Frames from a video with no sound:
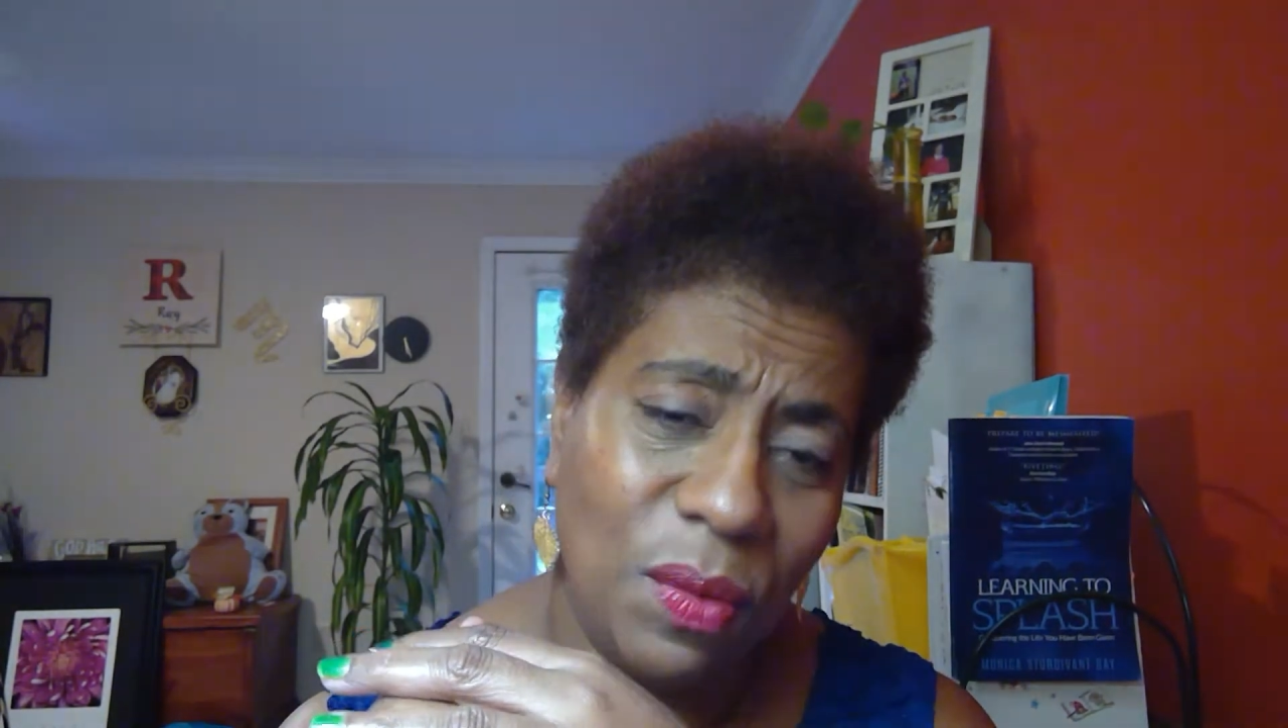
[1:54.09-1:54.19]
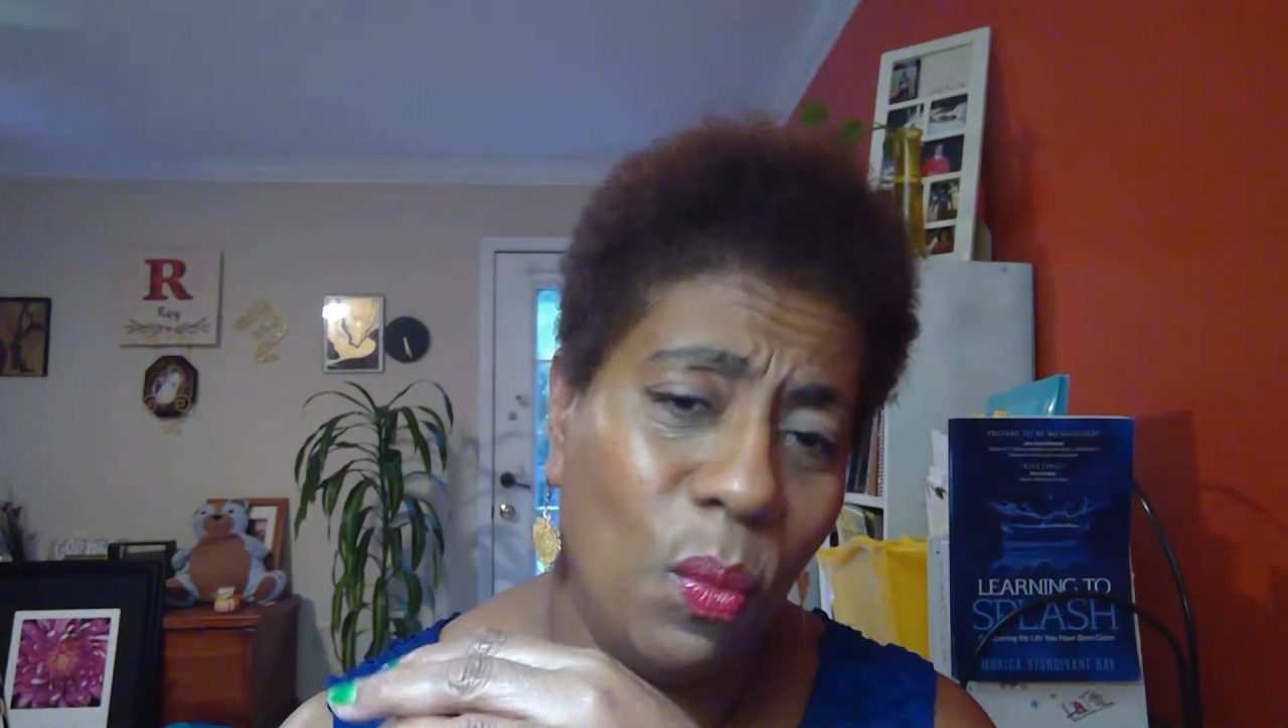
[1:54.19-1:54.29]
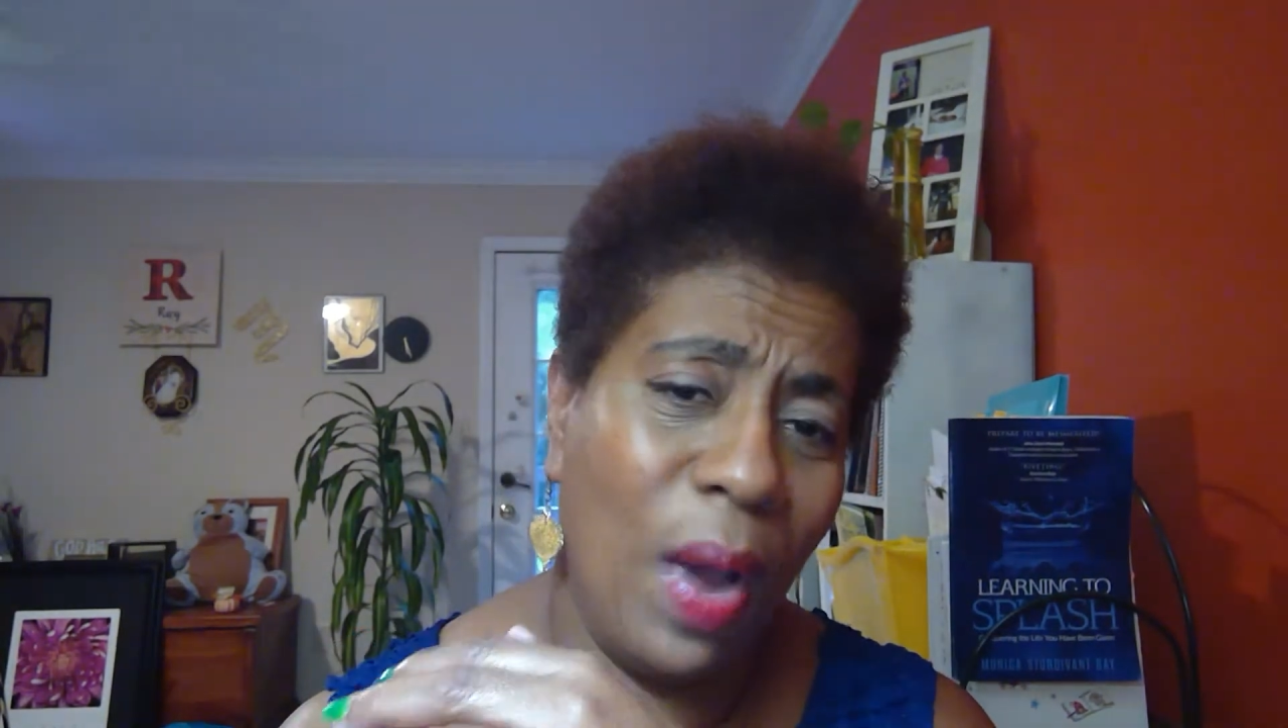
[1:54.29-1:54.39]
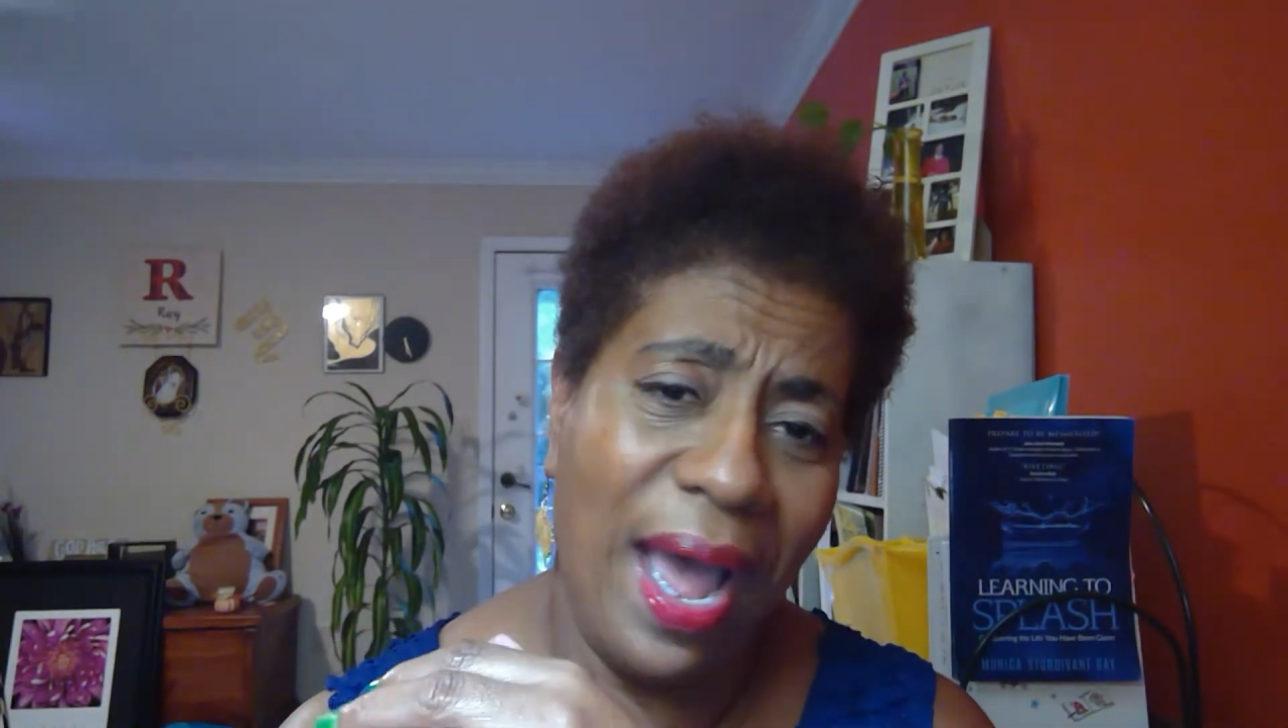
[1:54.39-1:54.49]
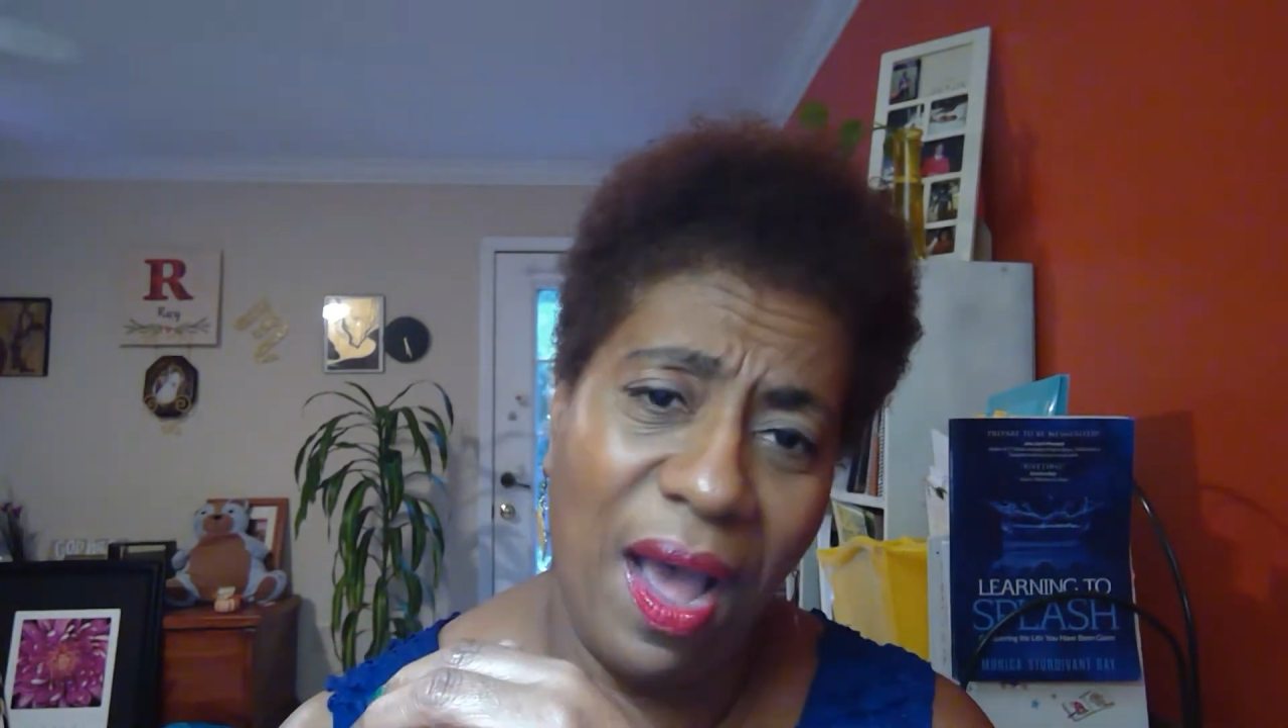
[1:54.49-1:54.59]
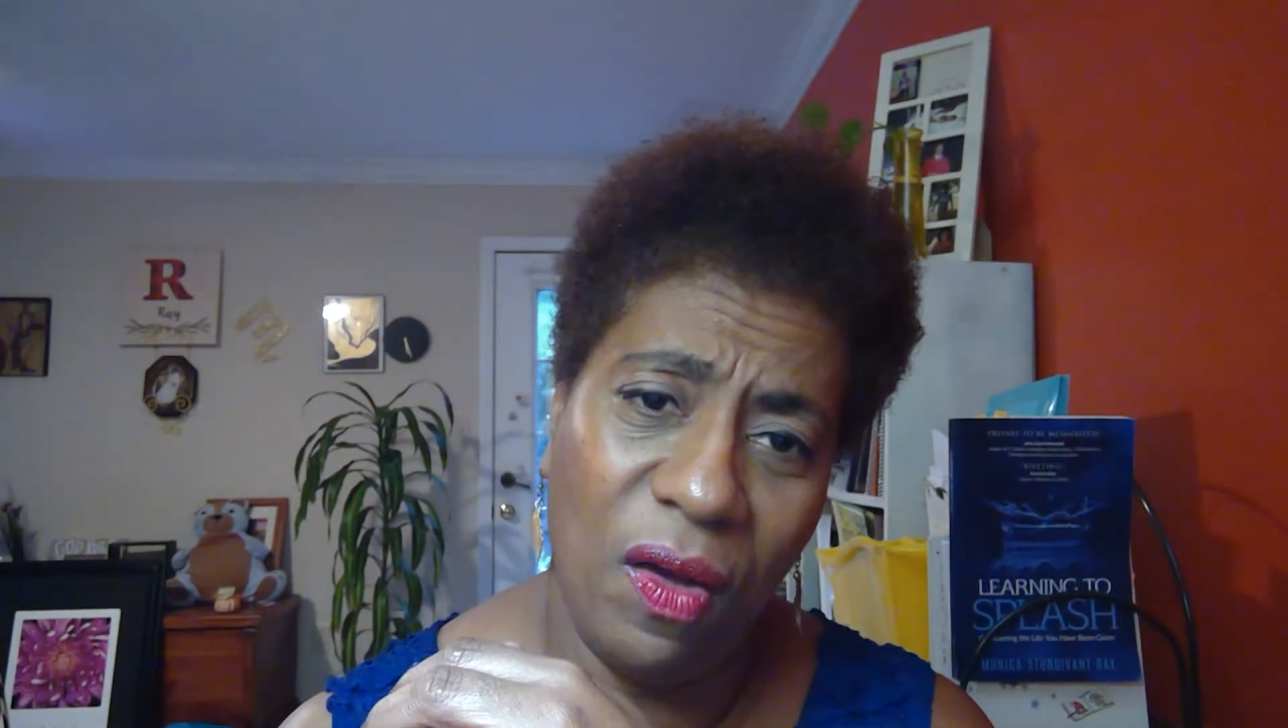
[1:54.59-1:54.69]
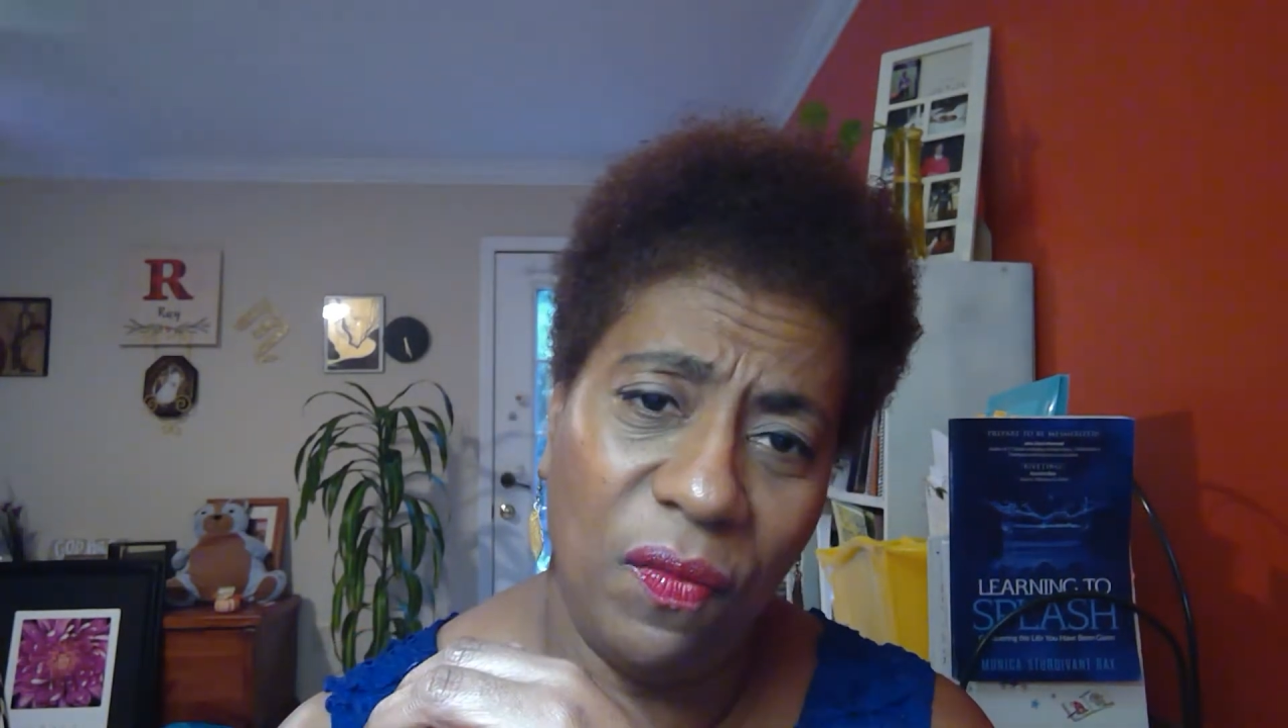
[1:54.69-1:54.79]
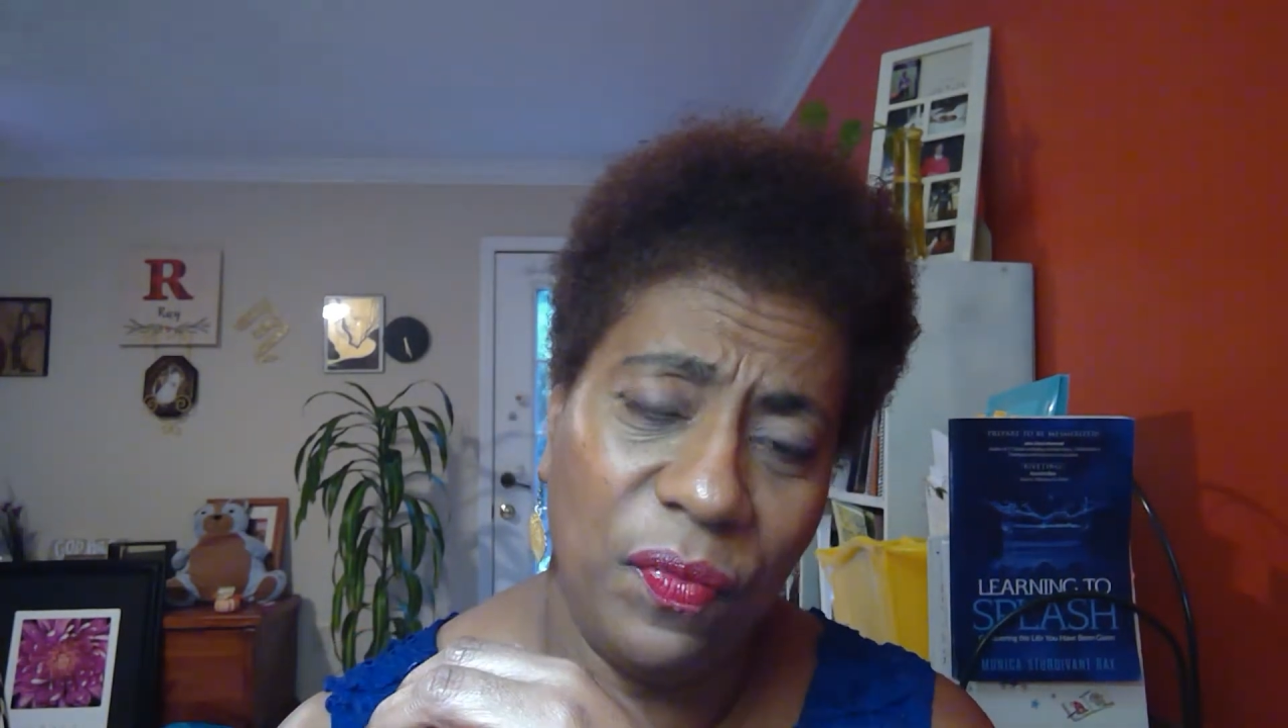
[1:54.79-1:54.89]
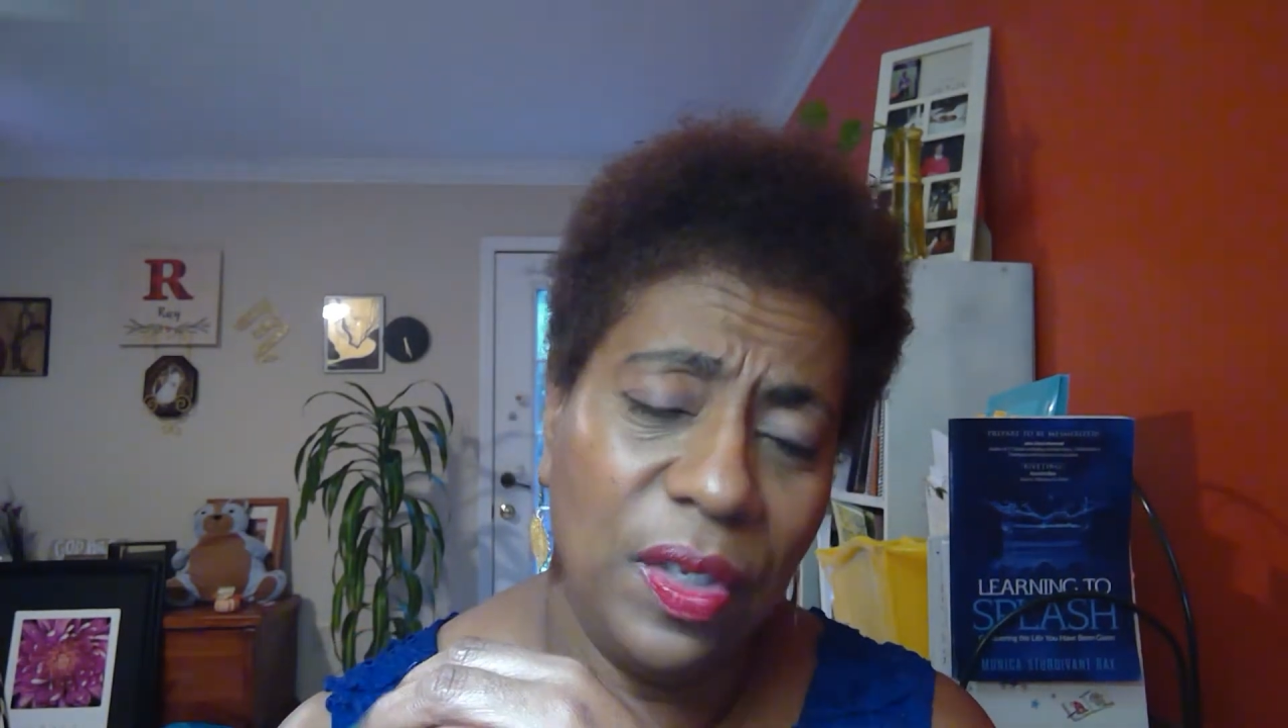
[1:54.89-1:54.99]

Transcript: Wow.